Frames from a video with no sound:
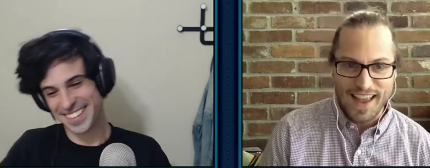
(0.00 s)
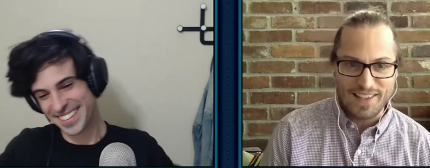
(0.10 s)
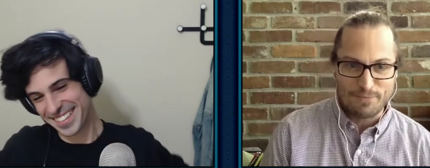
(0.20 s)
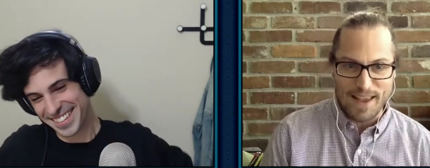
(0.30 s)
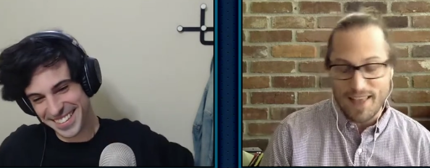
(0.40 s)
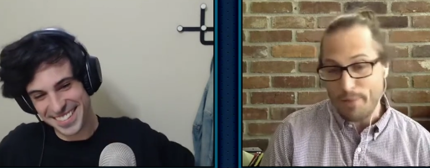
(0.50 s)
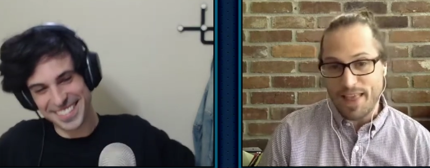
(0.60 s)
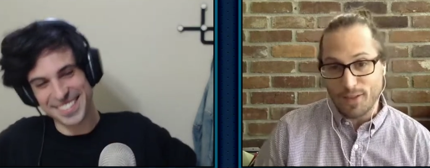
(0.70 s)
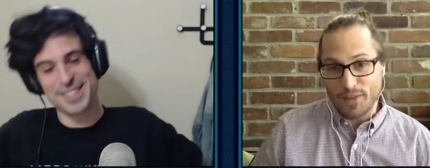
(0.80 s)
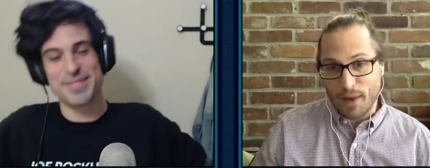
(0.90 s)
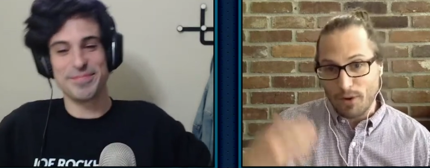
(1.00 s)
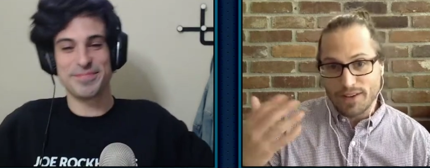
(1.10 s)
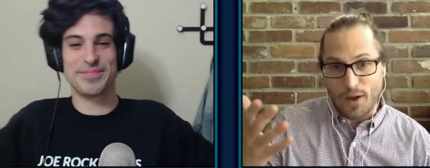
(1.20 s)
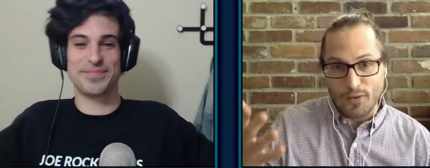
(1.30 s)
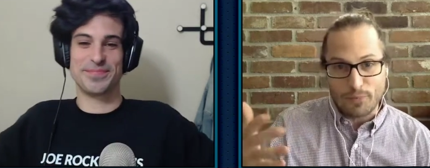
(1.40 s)
Speaker 1: as ba- I mean, they look they were
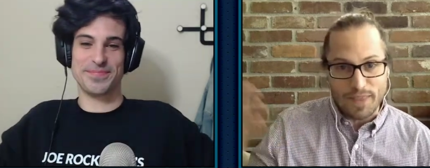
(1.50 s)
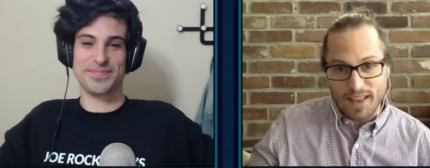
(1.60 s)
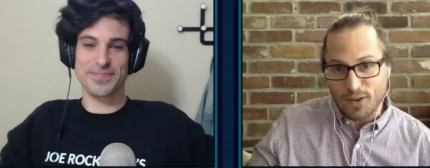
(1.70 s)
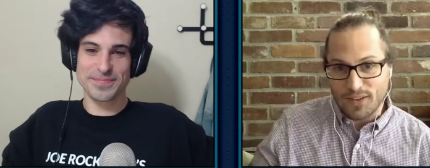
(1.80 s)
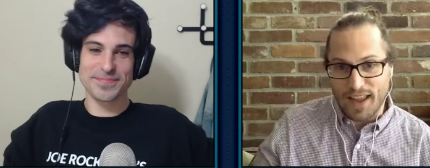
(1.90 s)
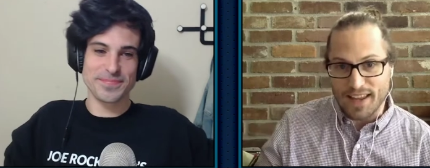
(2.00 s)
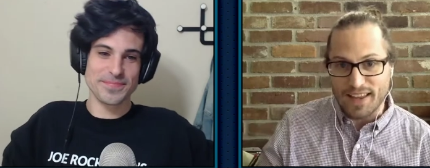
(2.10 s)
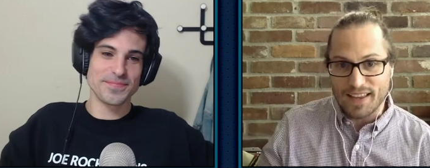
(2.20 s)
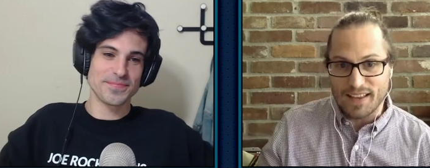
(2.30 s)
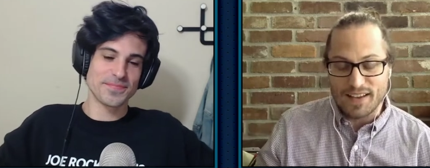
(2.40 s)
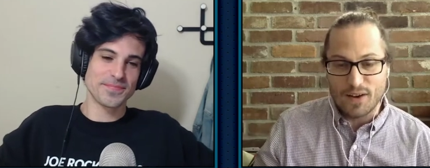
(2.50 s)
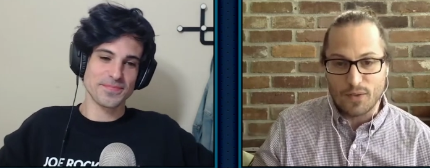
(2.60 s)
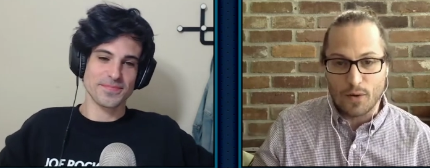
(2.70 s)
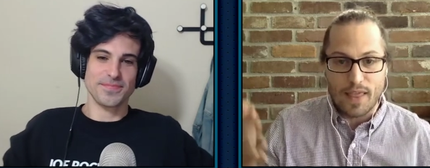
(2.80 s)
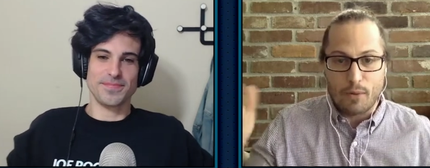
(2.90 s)
adults, but they looked like you know,
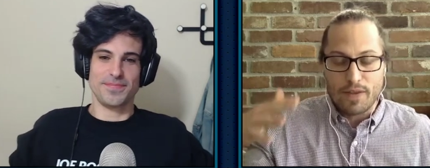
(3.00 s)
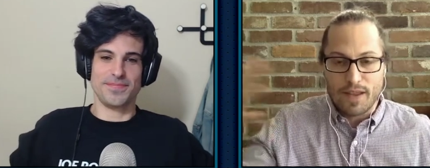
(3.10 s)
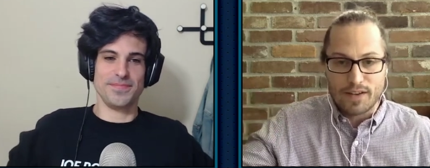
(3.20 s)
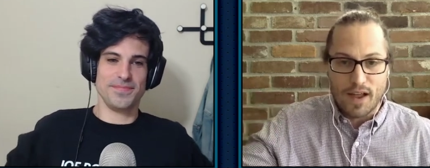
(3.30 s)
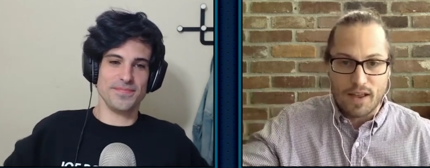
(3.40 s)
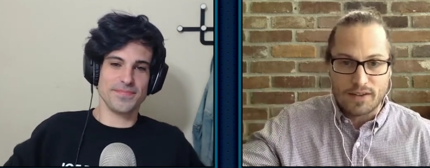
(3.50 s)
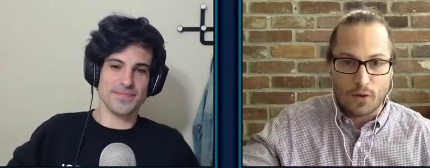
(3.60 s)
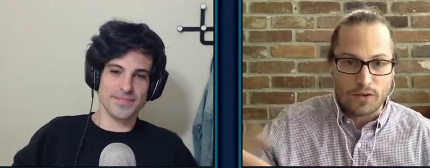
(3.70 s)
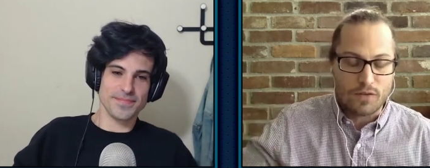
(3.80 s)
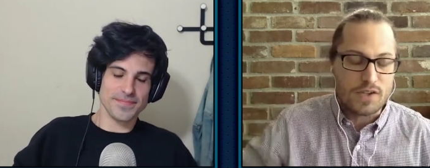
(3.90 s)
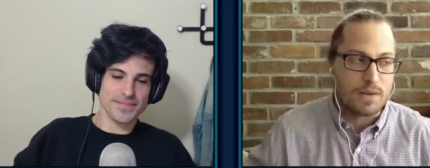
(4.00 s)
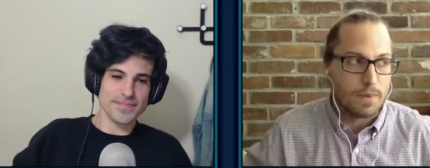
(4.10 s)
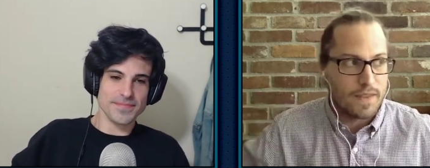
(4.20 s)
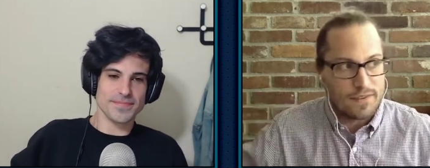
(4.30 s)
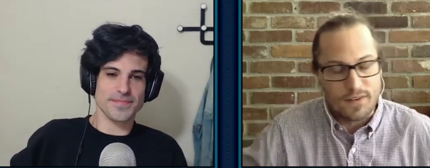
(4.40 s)
or they were in the adult division, but
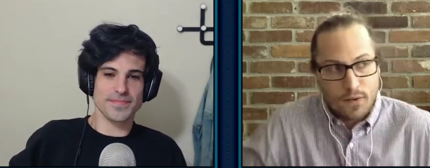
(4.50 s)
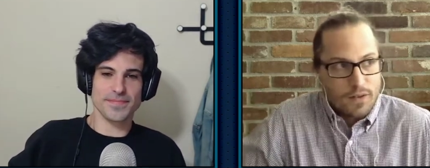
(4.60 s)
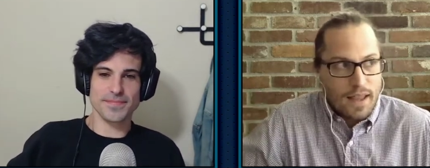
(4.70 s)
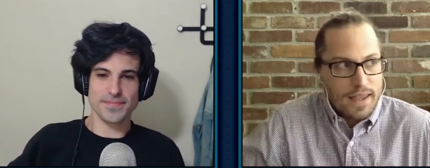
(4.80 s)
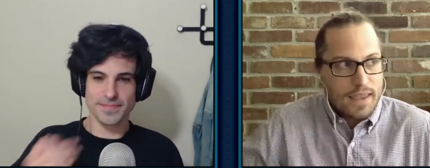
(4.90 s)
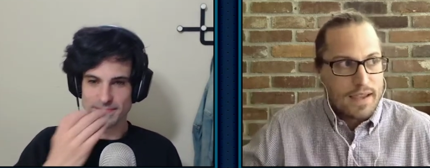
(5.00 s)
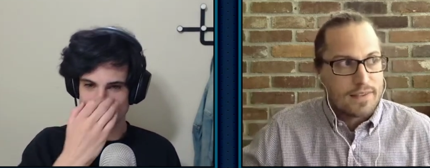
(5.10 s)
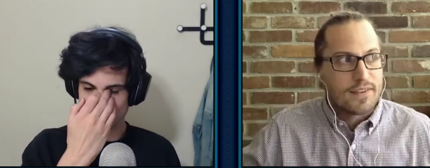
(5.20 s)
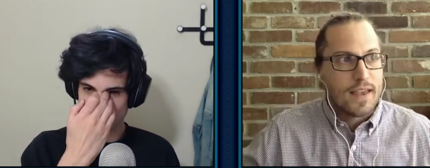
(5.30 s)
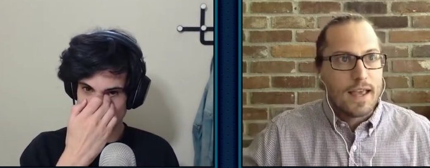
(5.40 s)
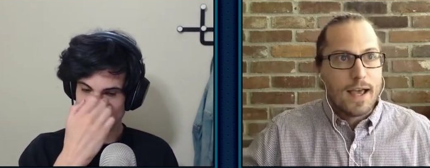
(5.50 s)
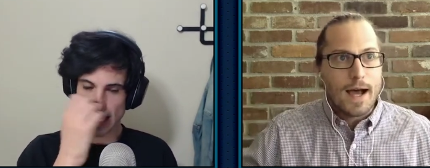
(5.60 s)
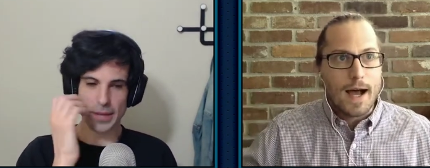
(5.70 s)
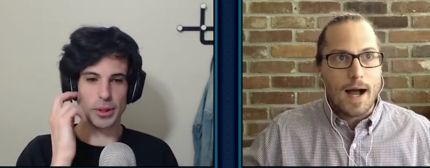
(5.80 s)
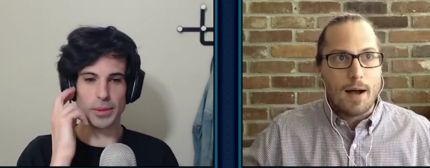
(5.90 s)
they still looked like kids. Yeah, they
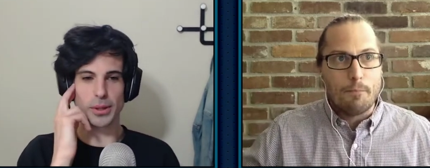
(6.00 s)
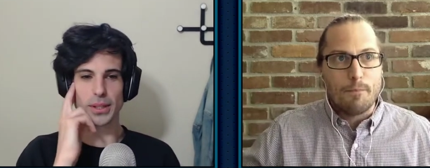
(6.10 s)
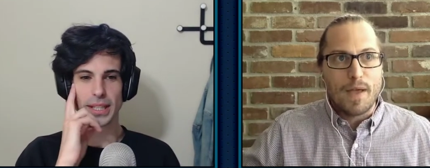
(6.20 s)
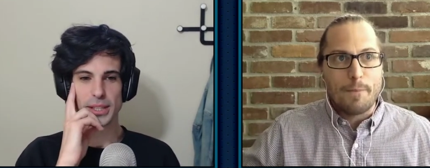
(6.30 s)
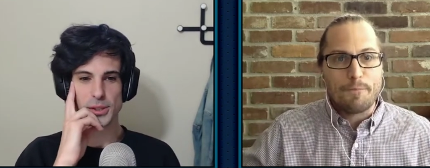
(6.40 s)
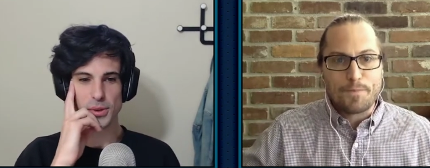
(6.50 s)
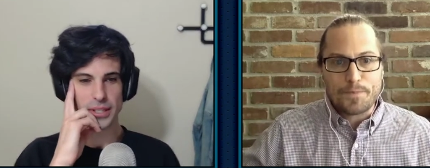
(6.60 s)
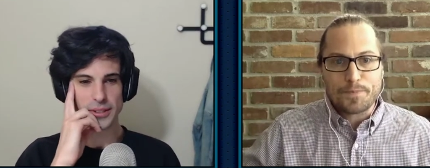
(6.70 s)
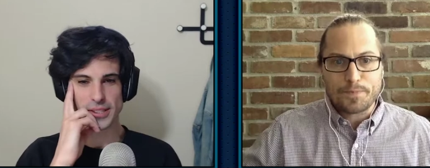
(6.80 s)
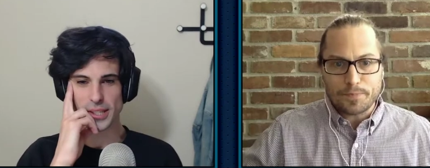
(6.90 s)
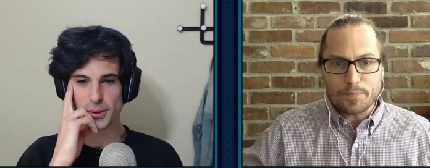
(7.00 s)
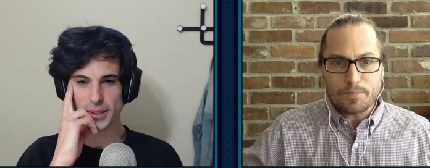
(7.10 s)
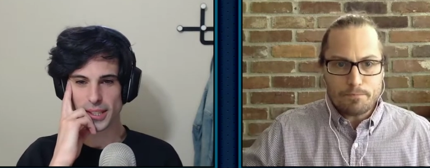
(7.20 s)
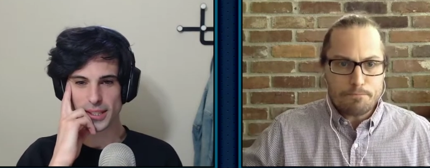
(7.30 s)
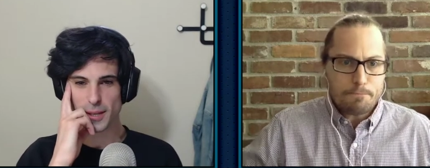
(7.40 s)
were um,
Speaker 2: only like two years into it
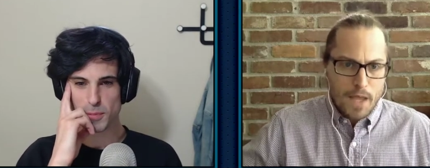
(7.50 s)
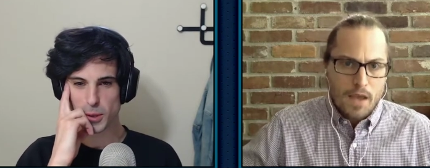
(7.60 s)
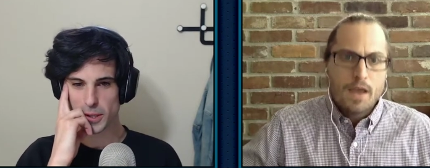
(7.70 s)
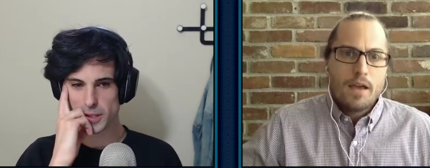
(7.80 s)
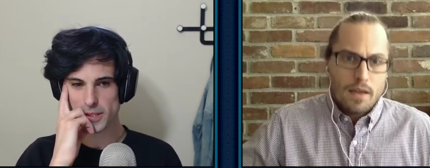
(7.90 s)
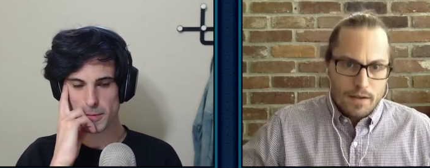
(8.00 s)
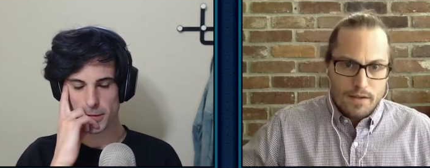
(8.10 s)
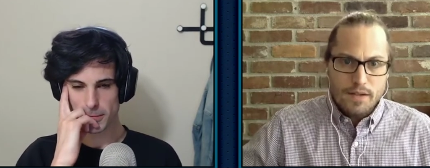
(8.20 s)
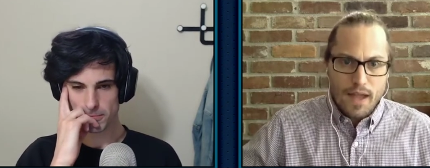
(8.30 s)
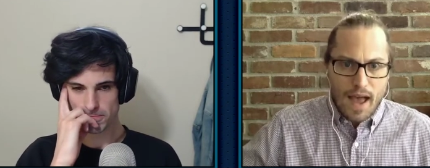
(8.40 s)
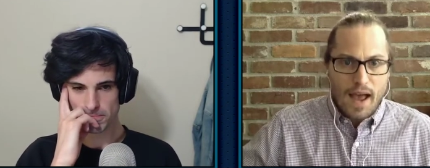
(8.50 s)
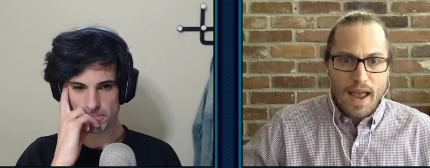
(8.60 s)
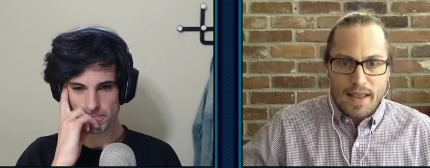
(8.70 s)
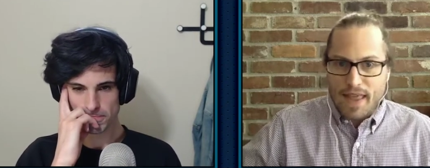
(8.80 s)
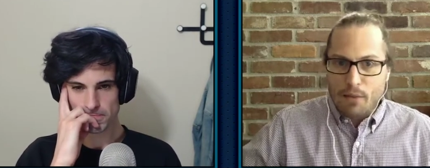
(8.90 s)
at that point or something.
Speaker 1: Yeah,
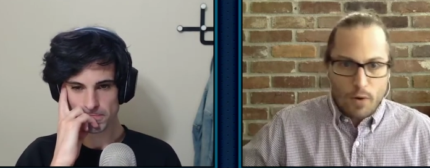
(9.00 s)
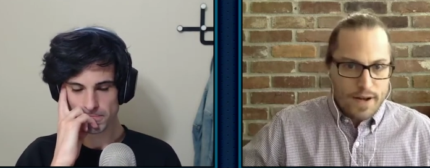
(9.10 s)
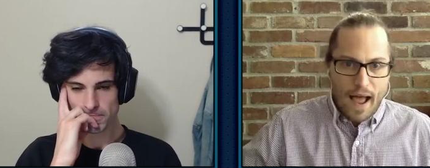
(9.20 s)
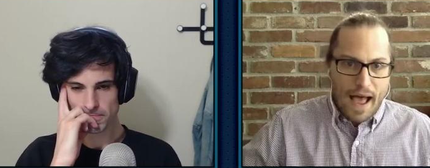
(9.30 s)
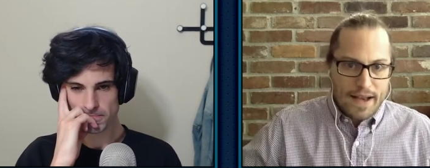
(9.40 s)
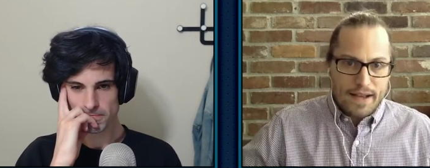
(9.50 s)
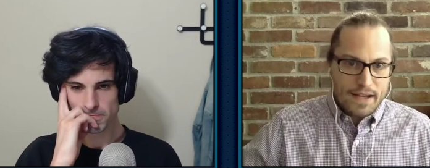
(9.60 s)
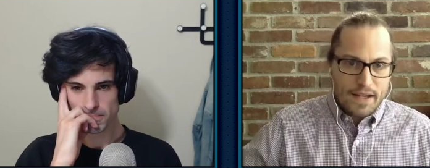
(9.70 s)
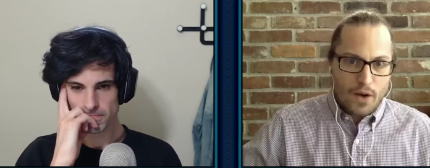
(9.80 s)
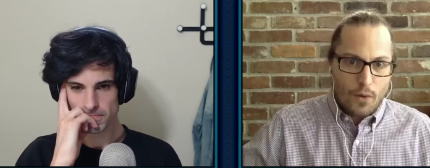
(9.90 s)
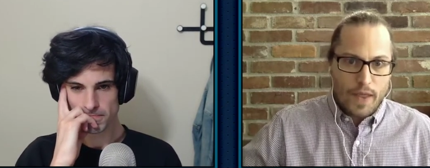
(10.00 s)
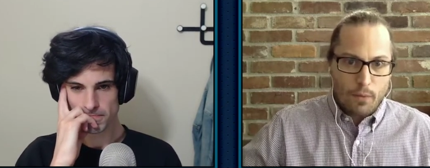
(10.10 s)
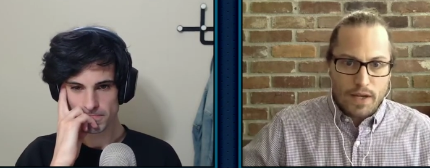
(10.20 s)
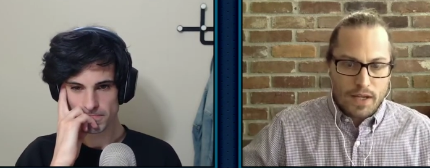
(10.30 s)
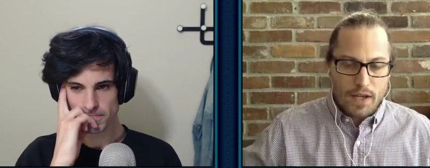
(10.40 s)
and they were not, you know, they were
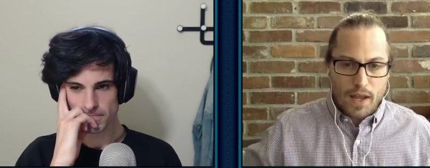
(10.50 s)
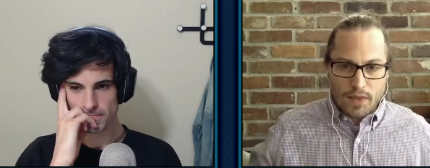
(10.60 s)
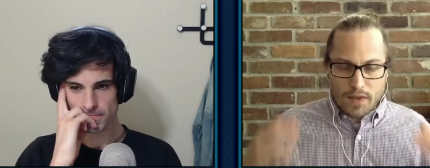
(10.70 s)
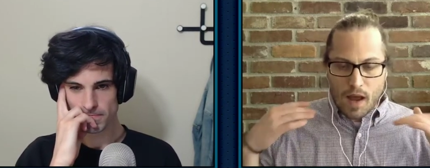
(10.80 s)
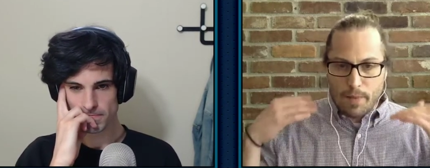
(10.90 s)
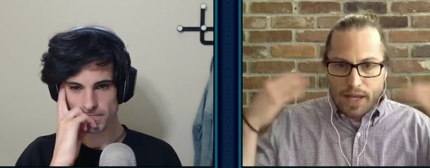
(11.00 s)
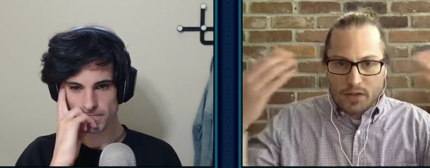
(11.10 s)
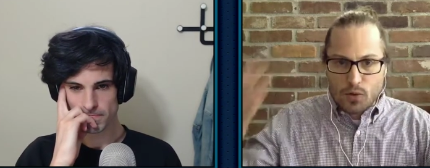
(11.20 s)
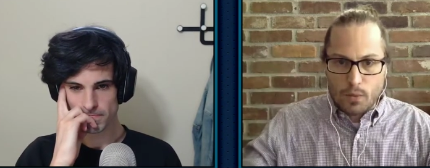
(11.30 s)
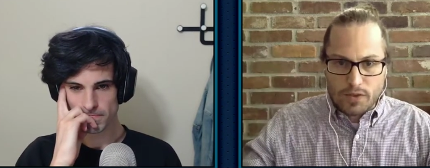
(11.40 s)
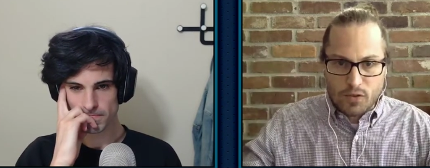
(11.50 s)
coming into it with